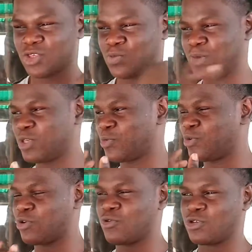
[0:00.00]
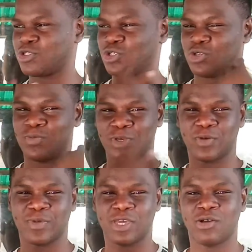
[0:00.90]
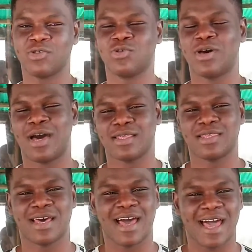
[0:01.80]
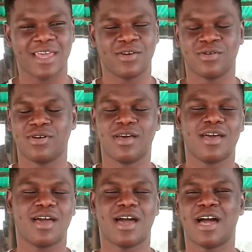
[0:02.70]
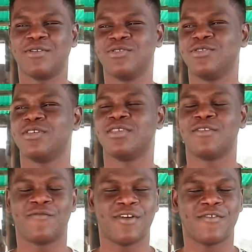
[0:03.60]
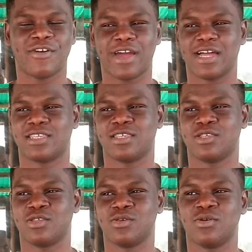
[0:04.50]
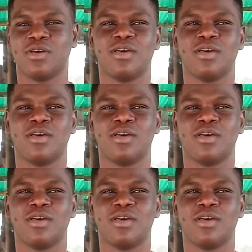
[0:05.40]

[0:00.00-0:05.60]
to meet up your crush or to meet up a girl to ask her out or are you doing? It's a very very hard thing to do.